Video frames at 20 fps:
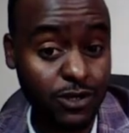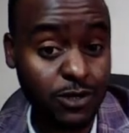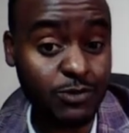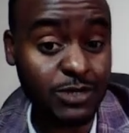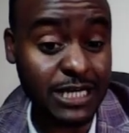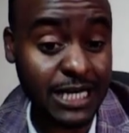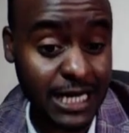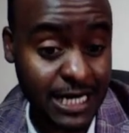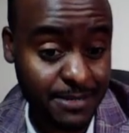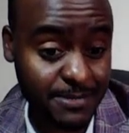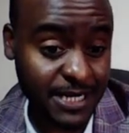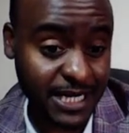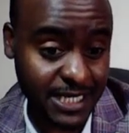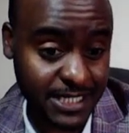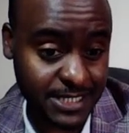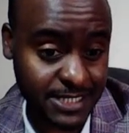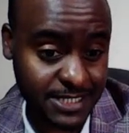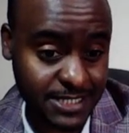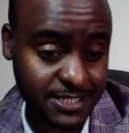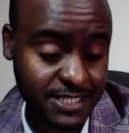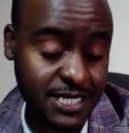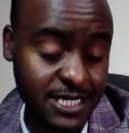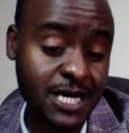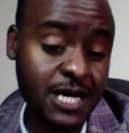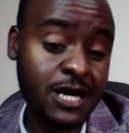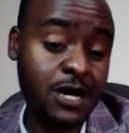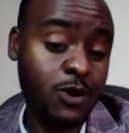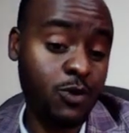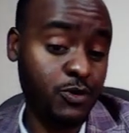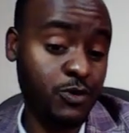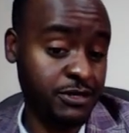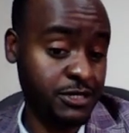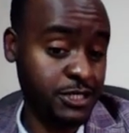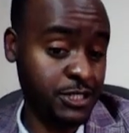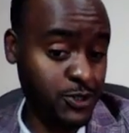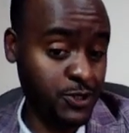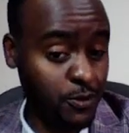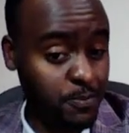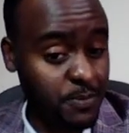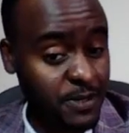will come last. Within
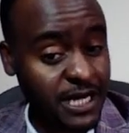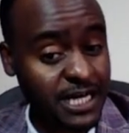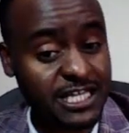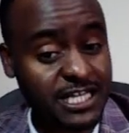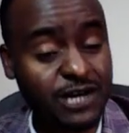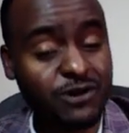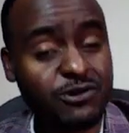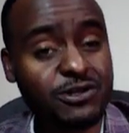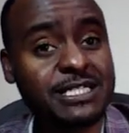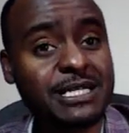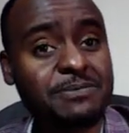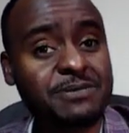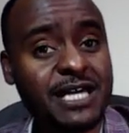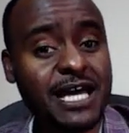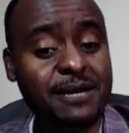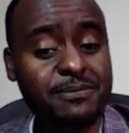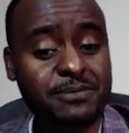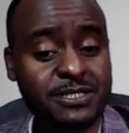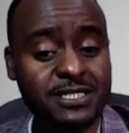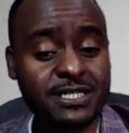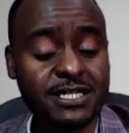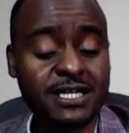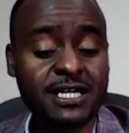job category, sometimes